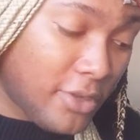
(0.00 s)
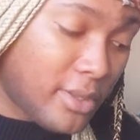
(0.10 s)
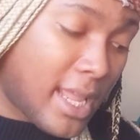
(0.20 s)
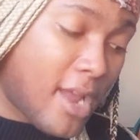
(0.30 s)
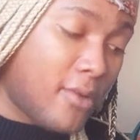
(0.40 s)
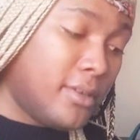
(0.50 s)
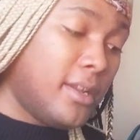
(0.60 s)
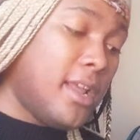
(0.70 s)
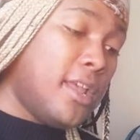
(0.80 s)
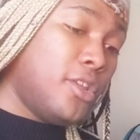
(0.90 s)

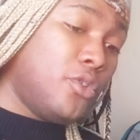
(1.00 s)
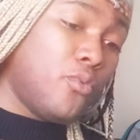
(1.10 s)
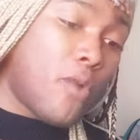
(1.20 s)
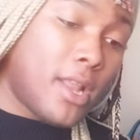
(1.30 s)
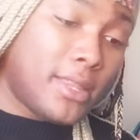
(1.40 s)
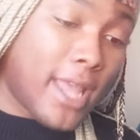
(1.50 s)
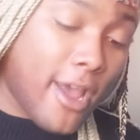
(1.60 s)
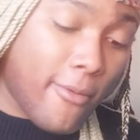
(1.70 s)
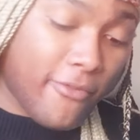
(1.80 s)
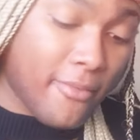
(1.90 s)
You want the
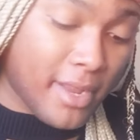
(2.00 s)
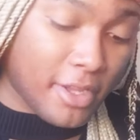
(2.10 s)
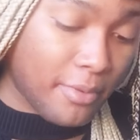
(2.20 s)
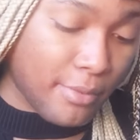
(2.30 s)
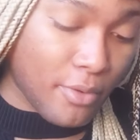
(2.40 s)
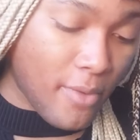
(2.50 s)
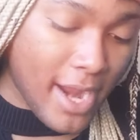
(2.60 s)
help from other people.